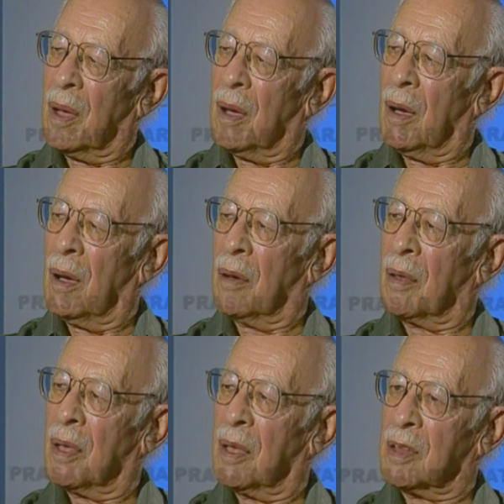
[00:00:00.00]
Uh,
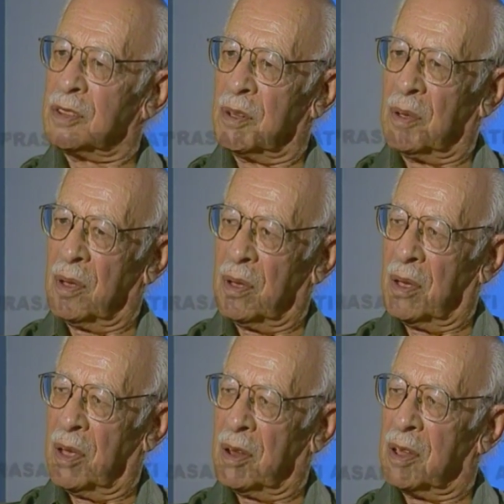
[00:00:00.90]
it's,
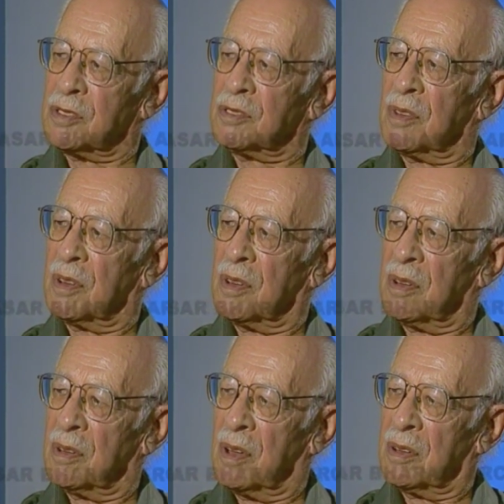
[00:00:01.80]
it is
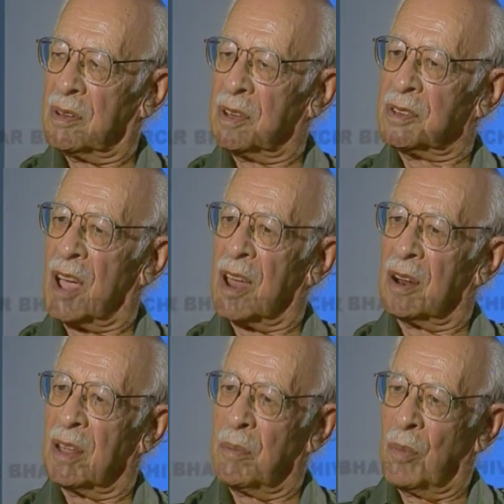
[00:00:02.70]

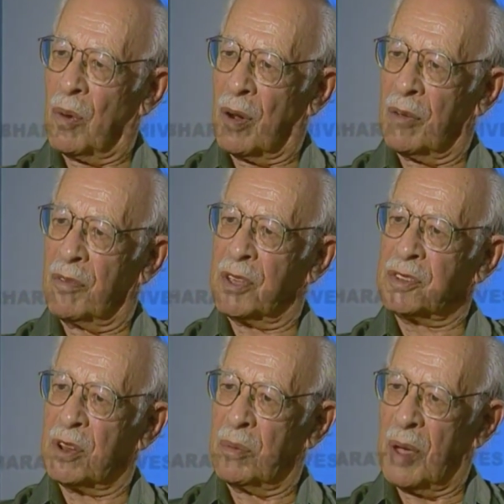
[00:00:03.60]
decidedly more
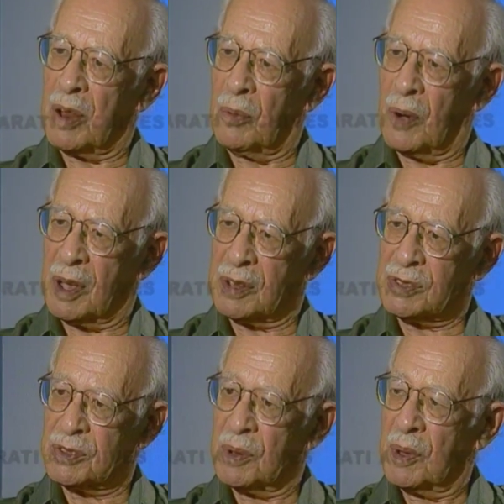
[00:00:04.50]
efficient in many
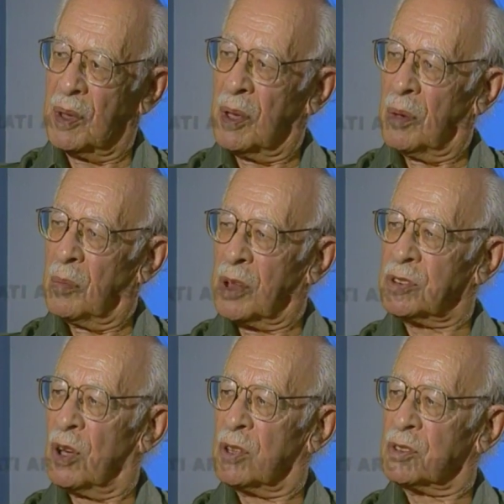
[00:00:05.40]
ways.
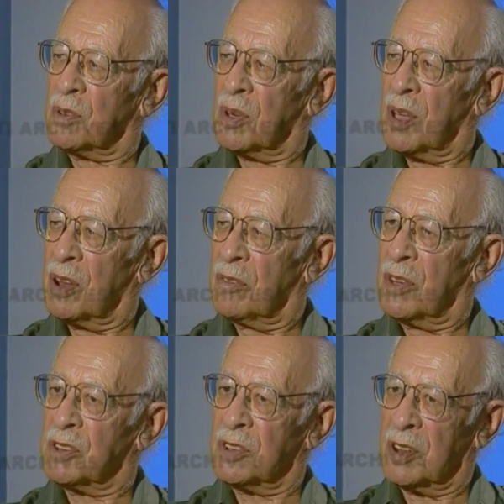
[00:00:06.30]
It's also
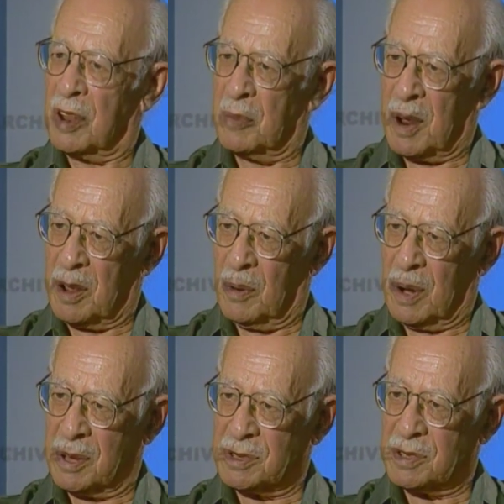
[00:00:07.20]
inefficient in many
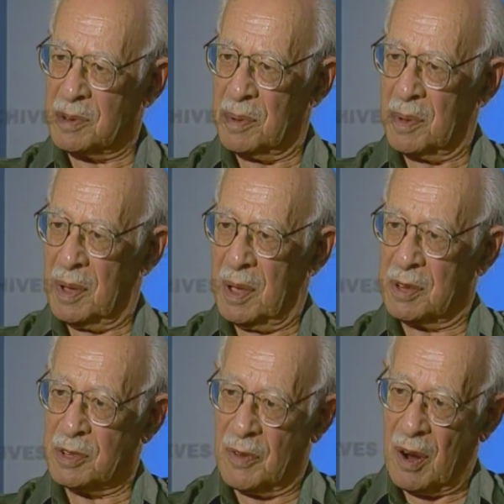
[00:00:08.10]
ways.
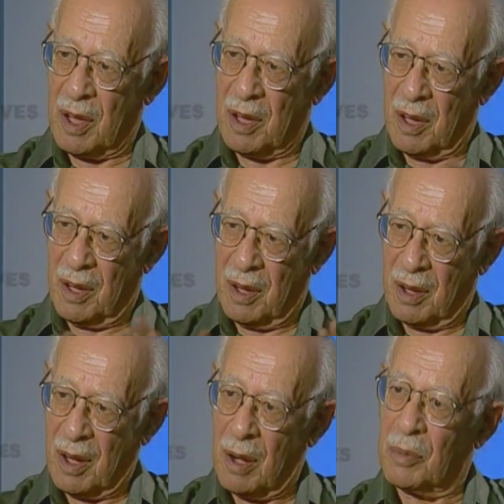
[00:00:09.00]
It's a very
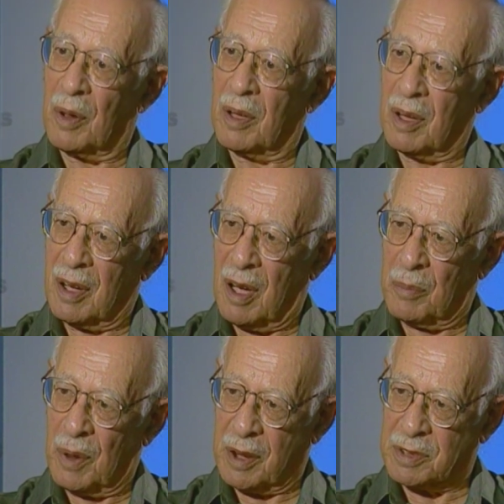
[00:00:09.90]

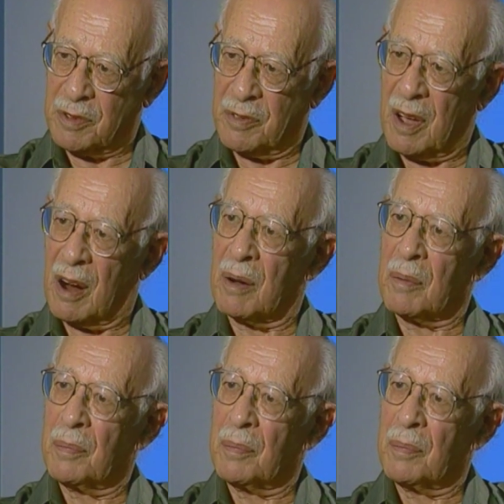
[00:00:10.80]
complex affair.